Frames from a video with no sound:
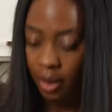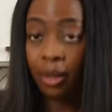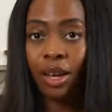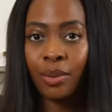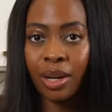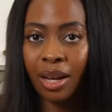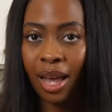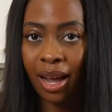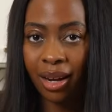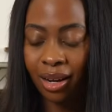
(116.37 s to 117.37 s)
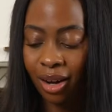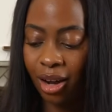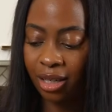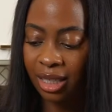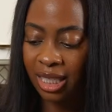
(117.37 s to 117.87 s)
Now we're gonna add in
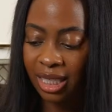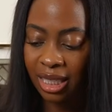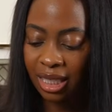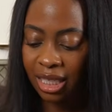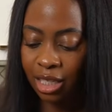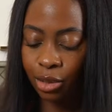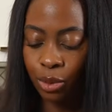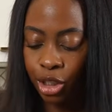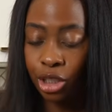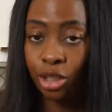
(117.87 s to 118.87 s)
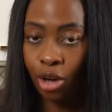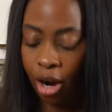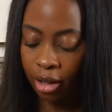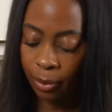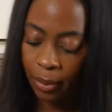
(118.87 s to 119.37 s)
our seasonings, which is
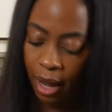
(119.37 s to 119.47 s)
garlic